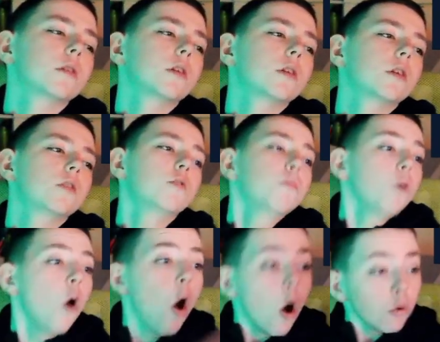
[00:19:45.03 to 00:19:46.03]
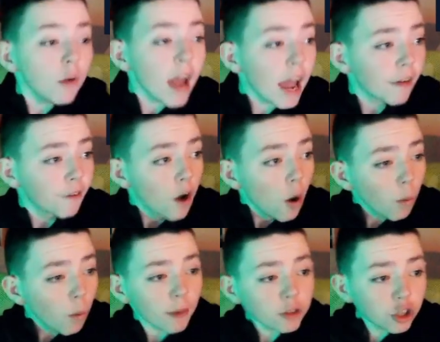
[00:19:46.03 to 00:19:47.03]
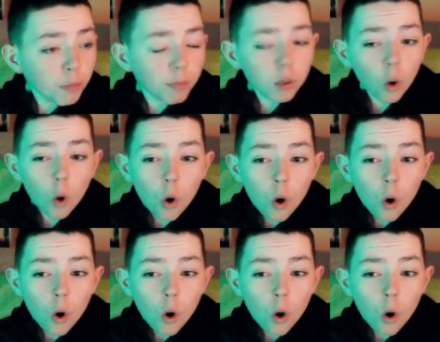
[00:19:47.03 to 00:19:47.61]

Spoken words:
Don't blow. Ref! Why would you blow?